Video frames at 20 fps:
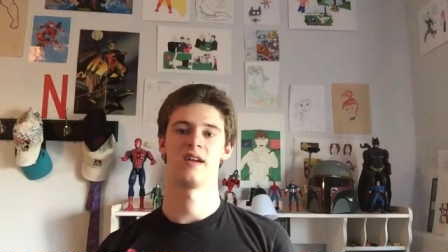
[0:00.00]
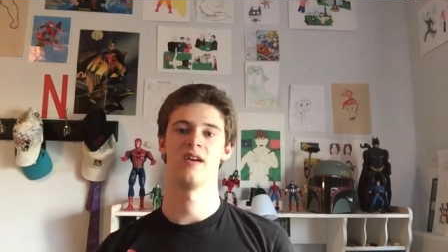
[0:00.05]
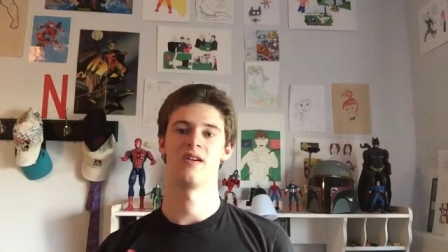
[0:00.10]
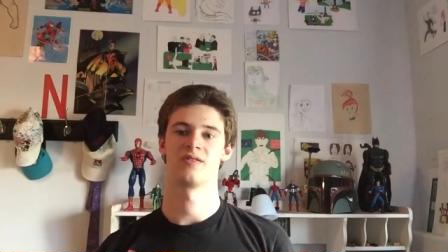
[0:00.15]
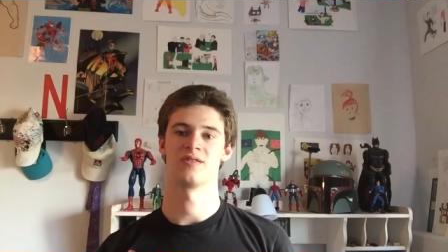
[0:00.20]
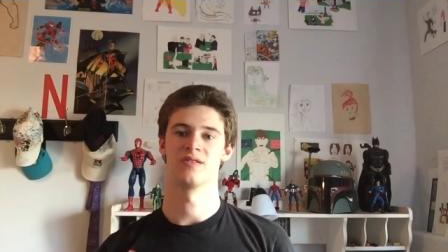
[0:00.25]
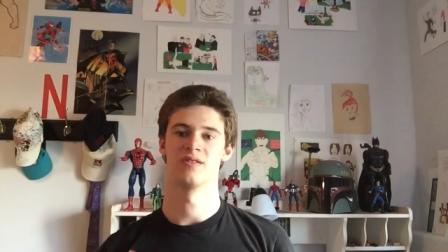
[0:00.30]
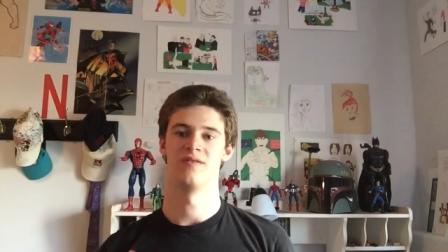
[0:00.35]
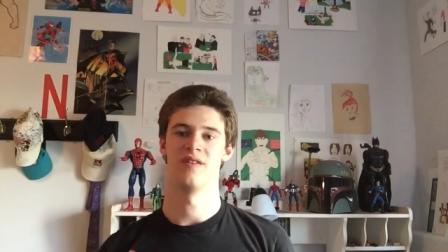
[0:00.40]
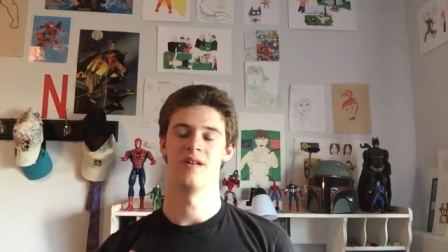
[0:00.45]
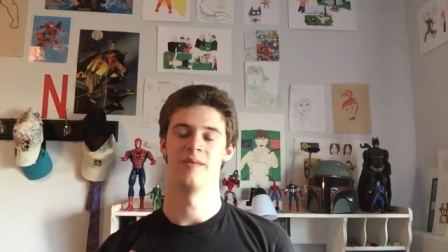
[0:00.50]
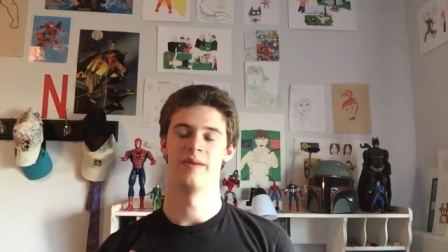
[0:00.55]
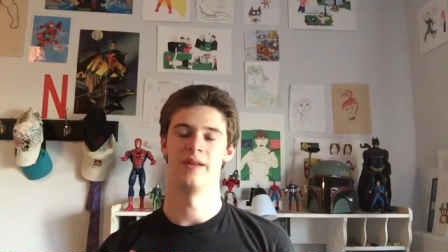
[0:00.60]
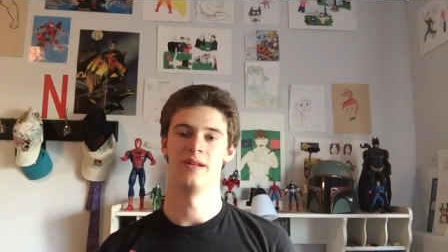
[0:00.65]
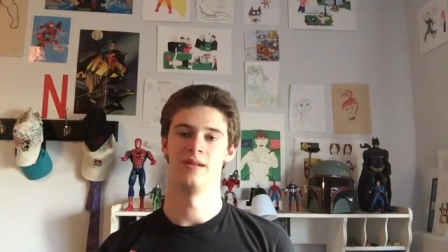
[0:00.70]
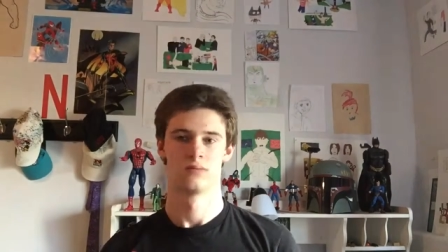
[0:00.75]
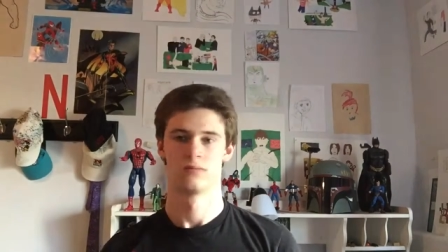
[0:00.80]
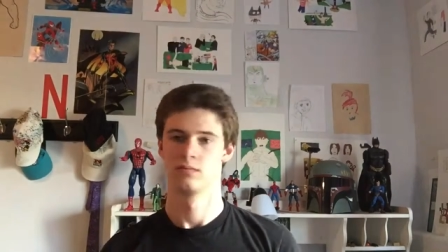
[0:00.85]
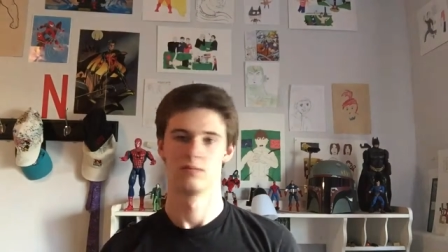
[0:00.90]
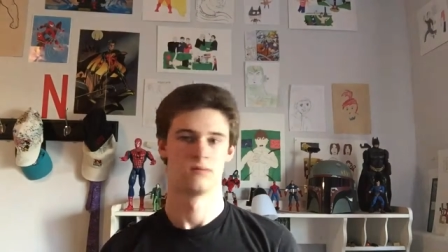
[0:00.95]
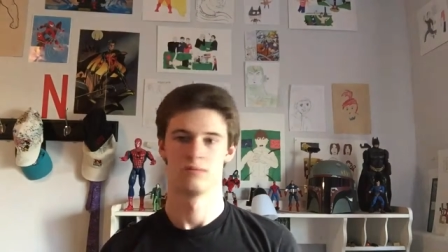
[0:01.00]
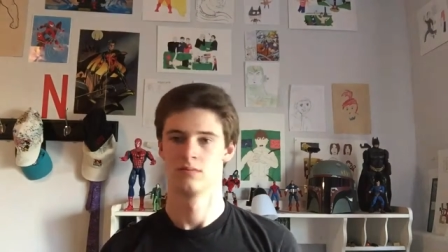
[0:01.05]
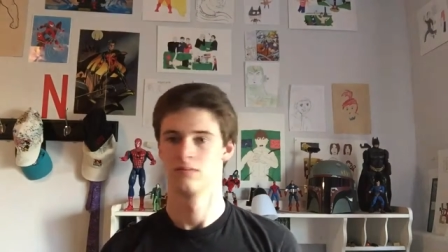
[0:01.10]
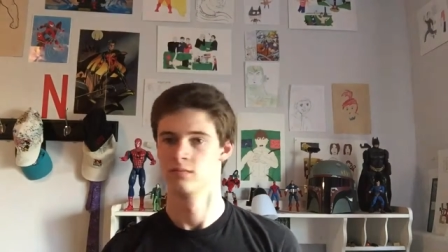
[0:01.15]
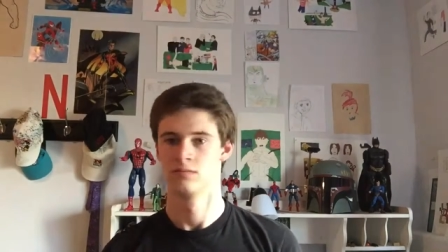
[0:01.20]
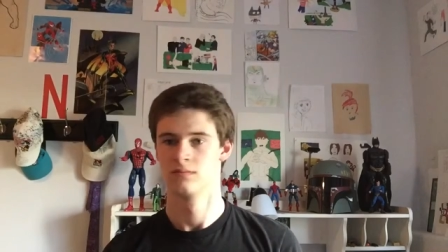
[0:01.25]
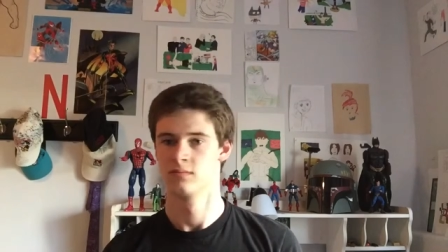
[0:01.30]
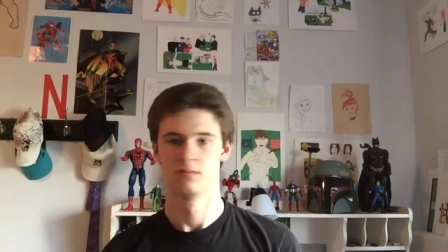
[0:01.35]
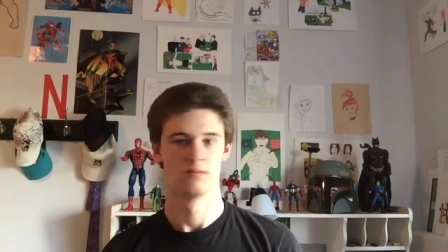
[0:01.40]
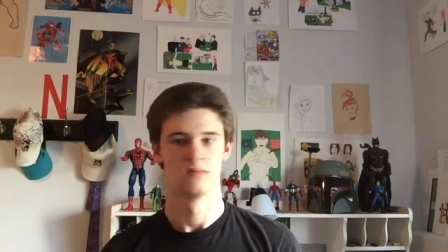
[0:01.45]
character development.
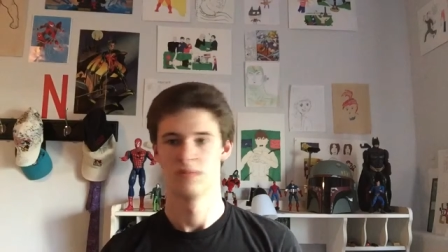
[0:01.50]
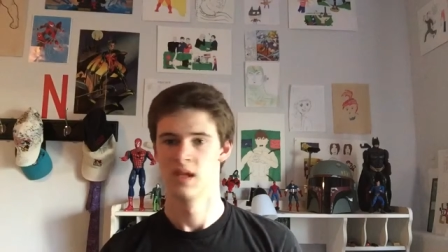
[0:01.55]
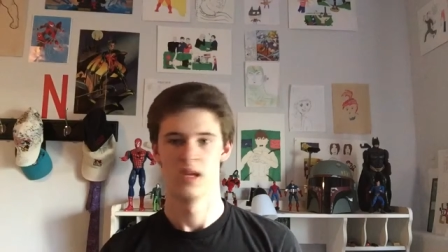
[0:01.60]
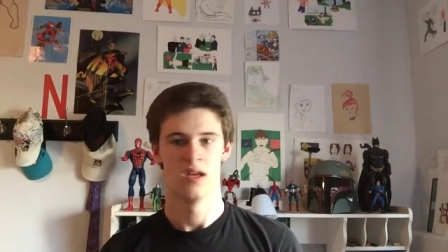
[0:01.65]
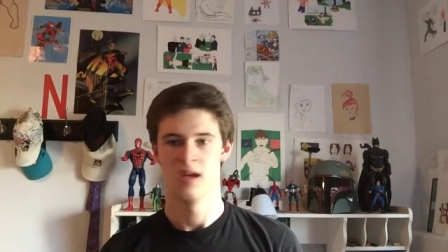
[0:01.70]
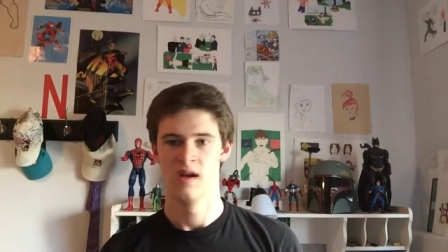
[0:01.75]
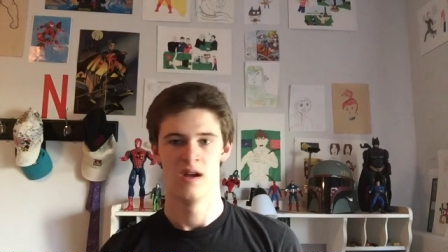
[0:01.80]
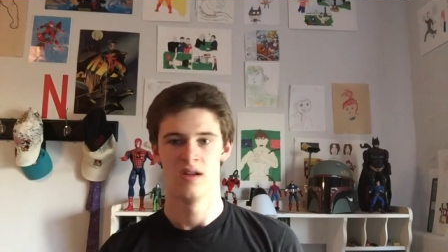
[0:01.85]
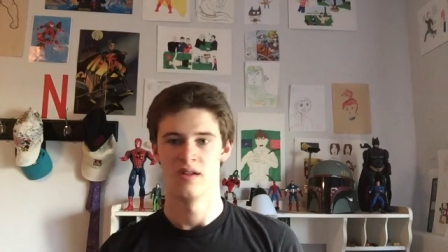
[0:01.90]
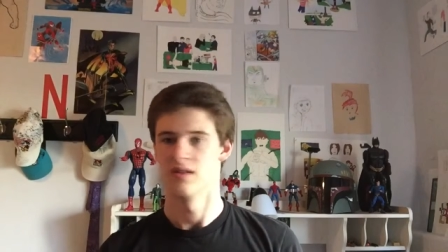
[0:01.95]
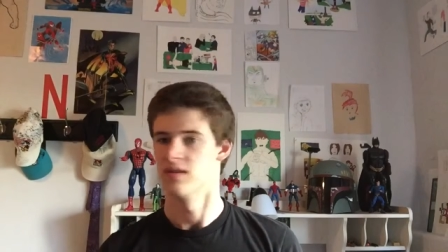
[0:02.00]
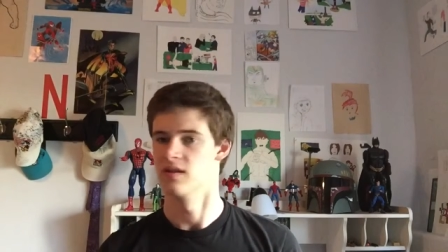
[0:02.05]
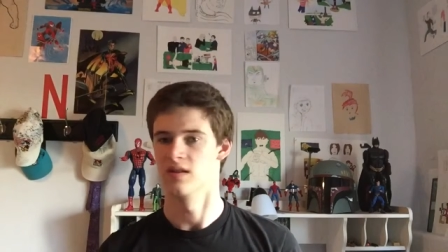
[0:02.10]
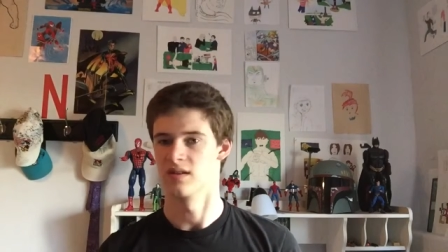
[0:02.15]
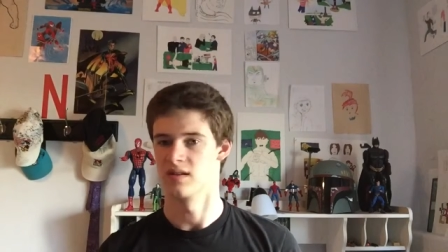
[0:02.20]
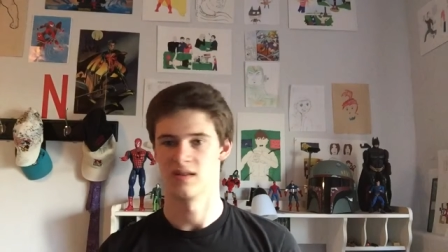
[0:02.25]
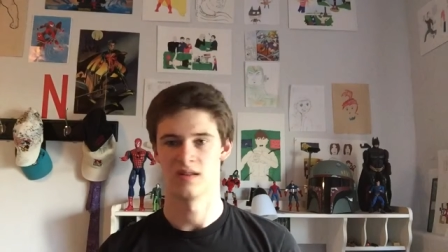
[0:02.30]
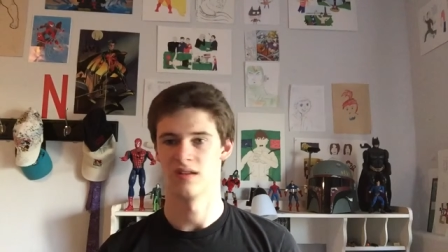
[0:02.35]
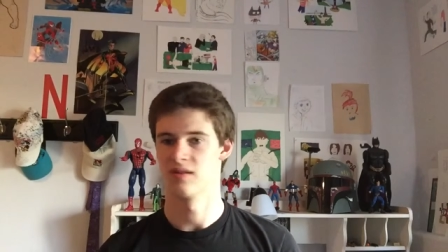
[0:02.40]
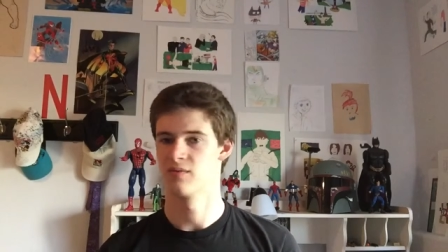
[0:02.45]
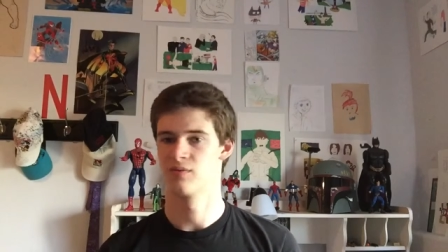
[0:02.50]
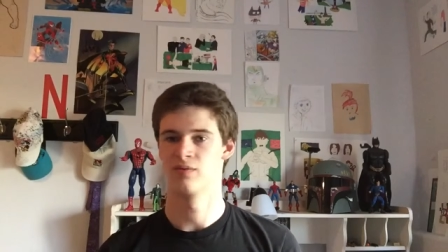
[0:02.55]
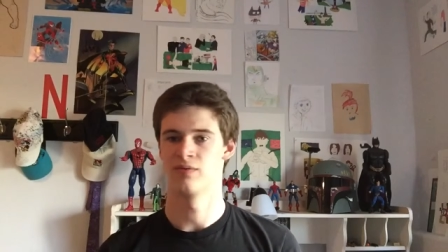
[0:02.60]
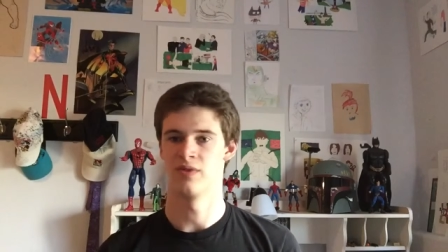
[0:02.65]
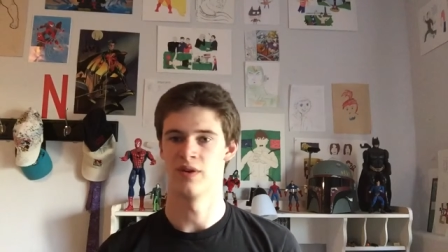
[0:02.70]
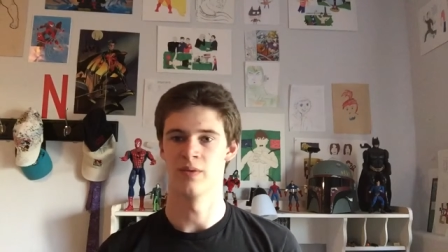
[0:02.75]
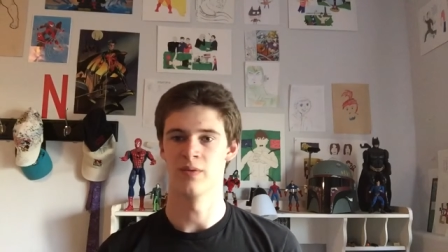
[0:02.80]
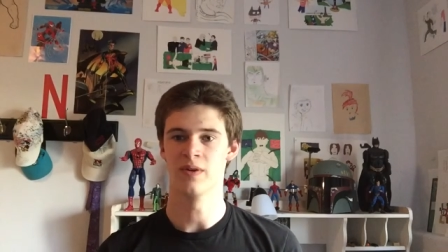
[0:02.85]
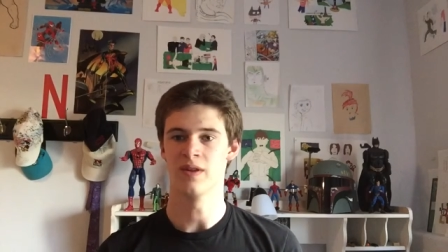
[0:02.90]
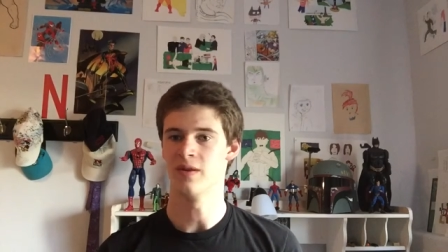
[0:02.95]
There
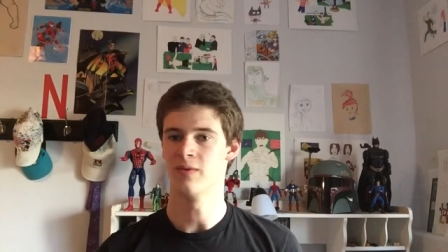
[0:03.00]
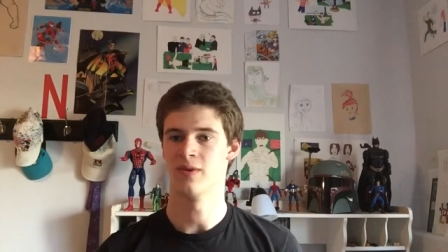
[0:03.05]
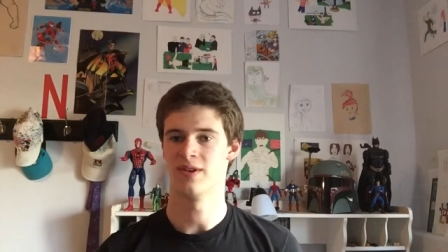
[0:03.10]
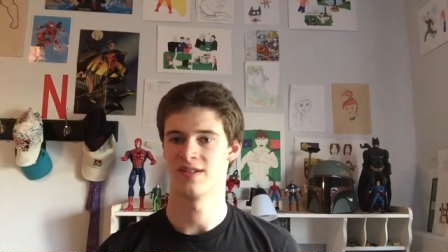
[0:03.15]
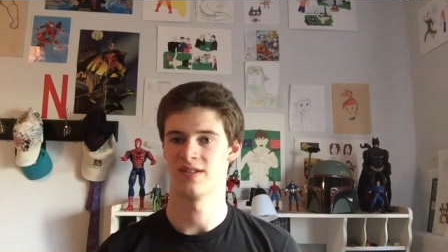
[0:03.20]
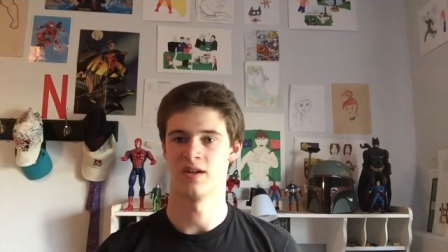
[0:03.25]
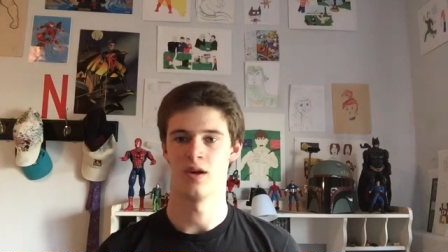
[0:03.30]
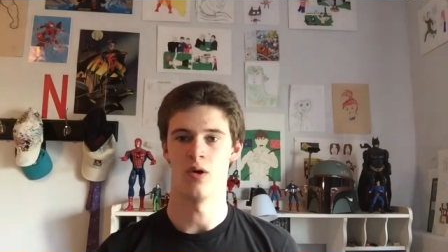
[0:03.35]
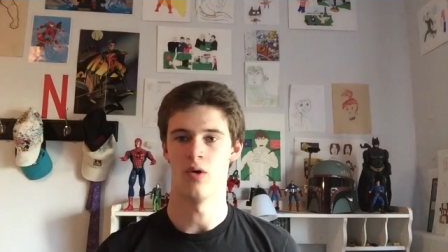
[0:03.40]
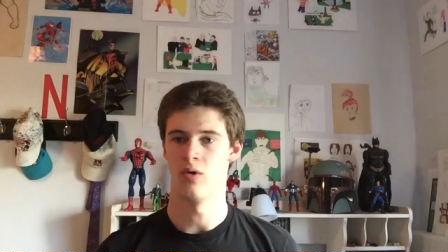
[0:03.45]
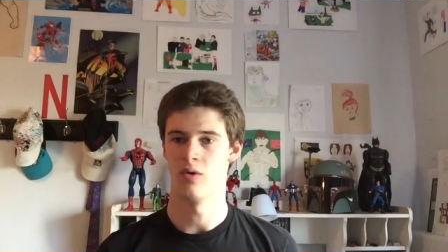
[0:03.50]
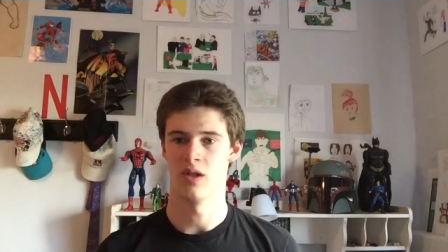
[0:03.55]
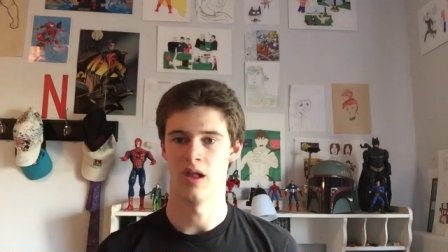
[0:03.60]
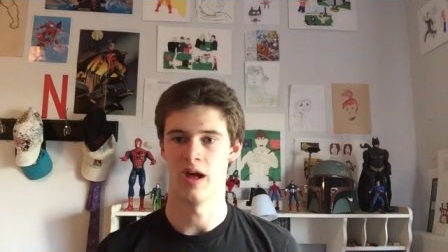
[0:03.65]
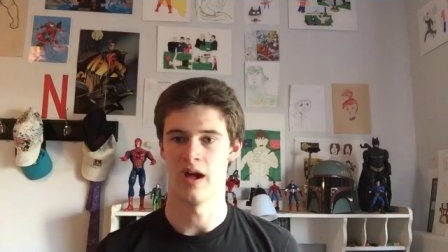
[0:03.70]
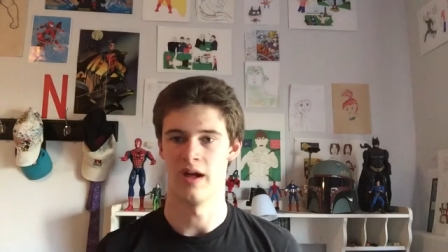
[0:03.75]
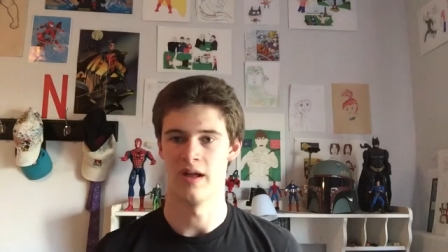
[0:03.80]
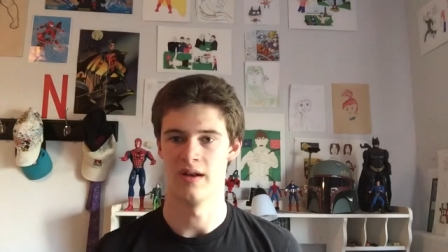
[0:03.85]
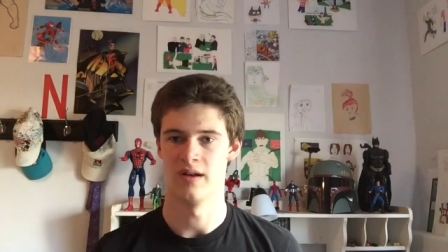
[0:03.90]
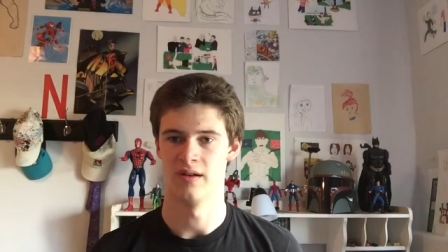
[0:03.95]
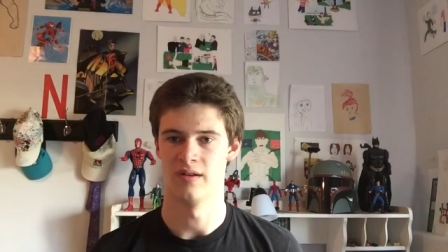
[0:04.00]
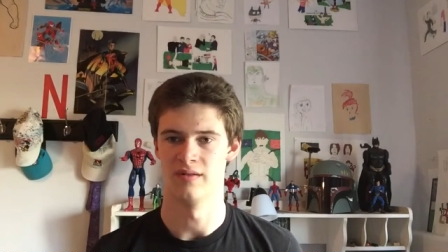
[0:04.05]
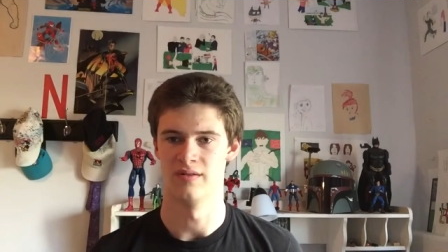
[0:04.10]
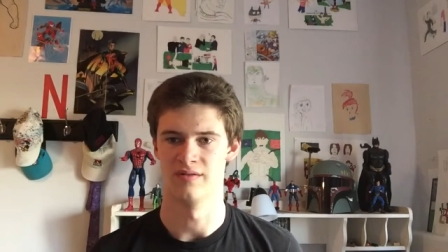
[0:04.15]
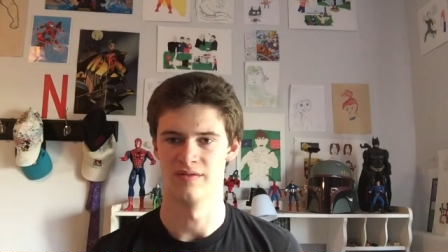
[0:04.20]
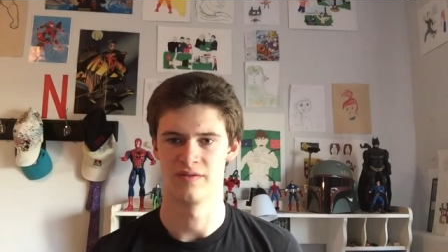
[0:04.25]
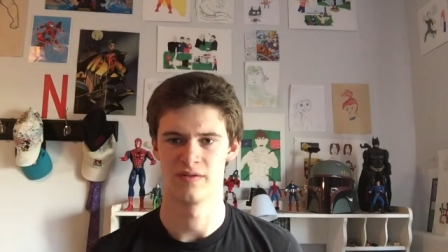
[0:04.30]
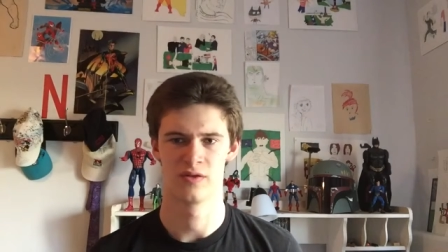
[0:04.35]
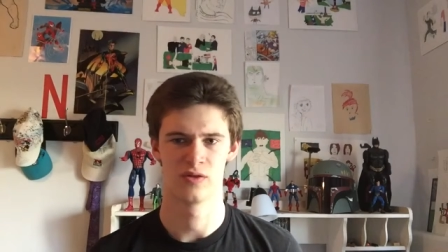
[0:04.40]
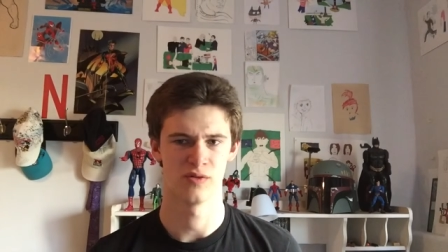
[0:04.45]
really wasn't a whole lot of